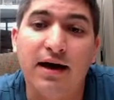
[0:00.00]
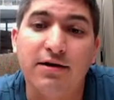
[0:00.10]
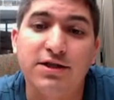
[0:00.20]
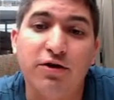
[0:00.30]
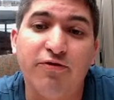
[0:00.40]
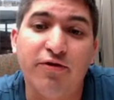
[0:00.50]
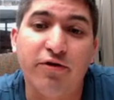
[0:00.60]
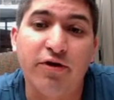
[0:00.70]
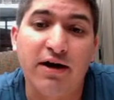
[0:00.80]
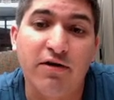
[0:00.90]
So
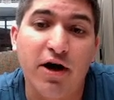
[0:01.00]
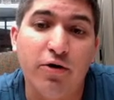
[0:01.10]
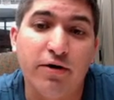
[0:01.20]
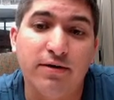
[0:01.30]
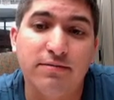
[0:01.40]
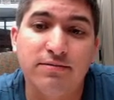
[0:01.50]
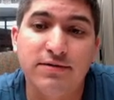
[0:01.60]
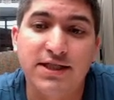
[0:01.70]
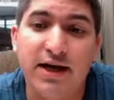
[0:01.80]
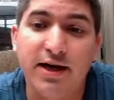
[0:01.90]
for our own
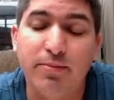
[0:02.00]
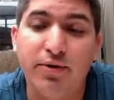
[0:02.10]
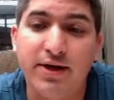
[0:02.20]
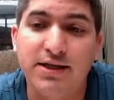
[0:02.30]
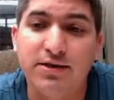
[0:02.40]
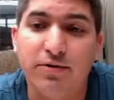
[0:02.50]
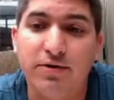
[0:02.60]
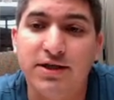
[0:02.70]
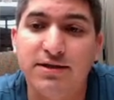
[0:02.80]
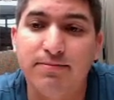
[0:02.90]
starting point
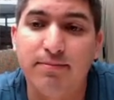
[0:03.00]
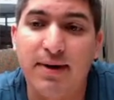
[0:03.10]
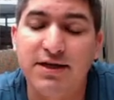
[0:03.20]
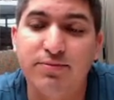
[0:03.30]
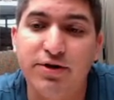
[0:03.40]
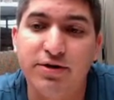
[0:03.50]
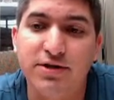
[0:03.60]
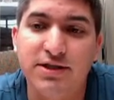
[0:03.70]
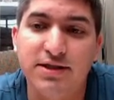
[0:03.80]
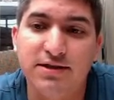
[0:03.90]
towards
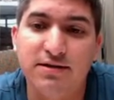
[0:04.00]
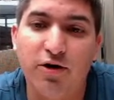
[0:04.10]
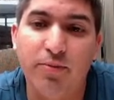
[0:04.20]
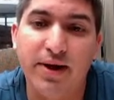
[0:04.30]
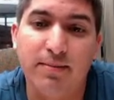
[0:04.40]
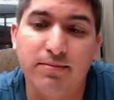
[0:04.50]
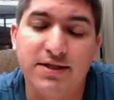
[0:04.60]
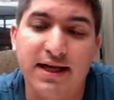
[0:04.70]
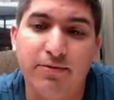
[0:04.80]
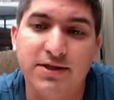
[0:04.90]
mass-produced
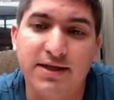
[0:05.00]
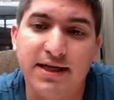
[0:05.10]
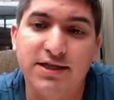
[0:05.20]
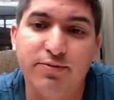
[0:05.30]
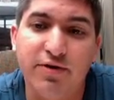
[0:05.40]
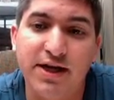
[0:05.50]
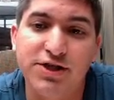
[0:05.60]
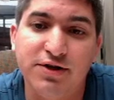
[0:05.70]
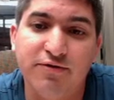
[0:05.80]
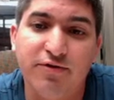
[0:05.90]
OPMs, that was an
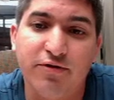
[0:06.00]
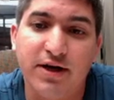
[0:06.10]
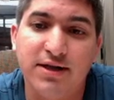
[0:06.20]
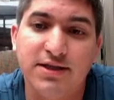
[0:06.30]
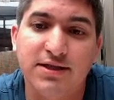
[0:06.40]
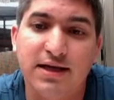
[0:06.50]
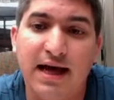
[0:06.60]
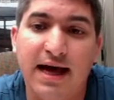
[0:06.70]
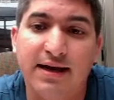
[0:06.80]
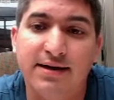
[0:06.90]
inspiration for us,
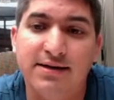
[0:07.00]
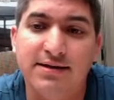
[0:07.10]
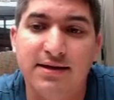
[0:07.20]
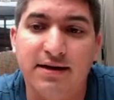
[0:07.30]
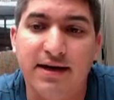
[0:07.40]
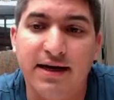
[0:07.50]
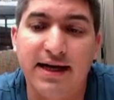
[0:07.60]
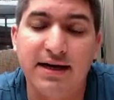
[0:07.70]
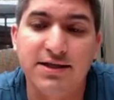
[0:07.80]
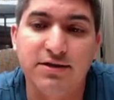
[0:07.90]
and it
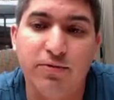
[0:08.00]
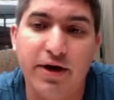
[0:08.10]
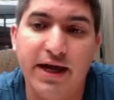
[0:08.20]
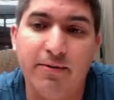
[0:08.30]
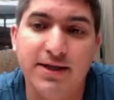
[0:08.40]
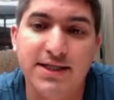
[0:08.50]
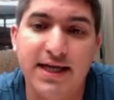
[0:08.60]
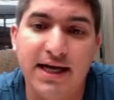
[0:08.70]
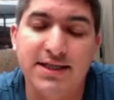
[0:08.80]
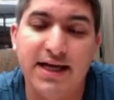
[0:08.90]
led us to working with
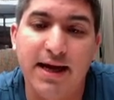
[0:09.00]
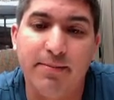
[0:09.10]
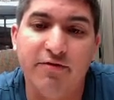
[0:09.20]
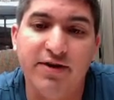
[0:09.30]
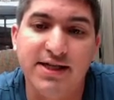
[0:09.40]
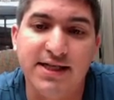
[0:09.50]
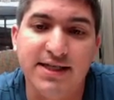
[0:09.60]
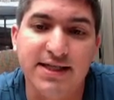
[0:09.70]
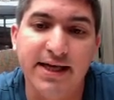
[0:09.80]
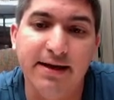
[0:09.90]
CSEM and
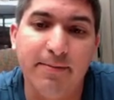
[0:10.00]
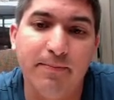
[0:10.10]
VTT.